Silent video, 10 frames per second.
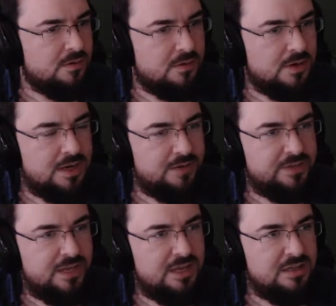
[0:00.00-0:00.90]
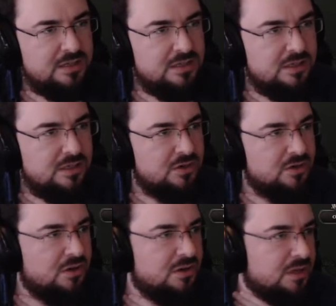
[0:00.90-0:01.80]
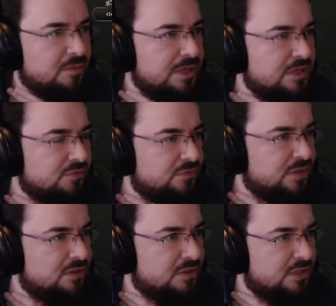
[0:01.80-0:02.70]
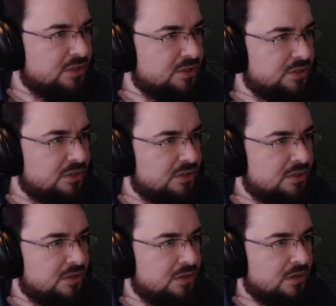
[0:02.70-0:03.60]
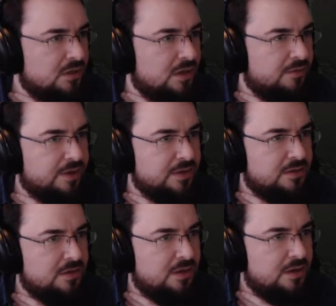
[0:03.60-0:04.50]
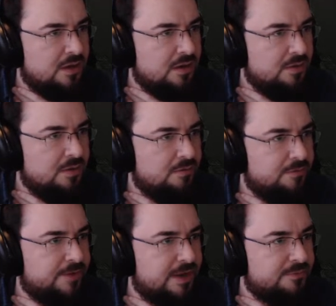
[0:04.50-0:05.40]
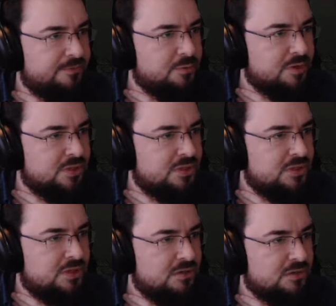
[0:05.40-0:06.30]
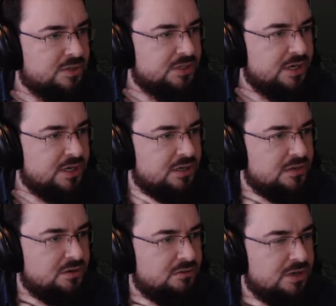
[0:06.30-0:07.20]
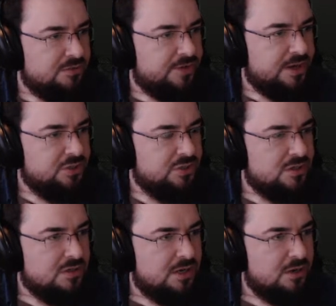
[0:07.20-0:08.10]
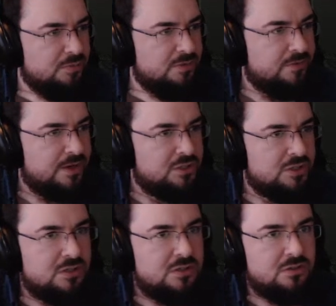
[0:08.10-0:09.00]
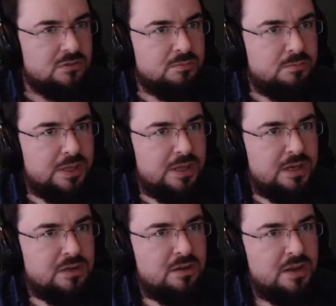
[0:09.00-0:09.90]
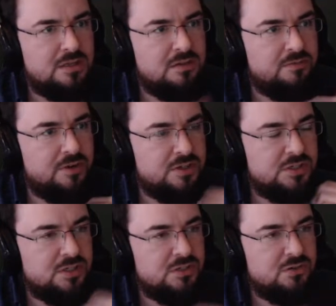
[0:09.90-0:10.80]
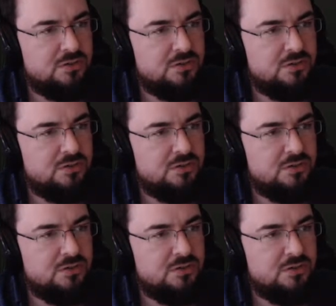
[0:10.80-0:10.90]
I have to end Oh yeah, mine is really quick actually. In fact, in 5 focused turns I can create a faction and I'll be fascist, so by the end of 1936.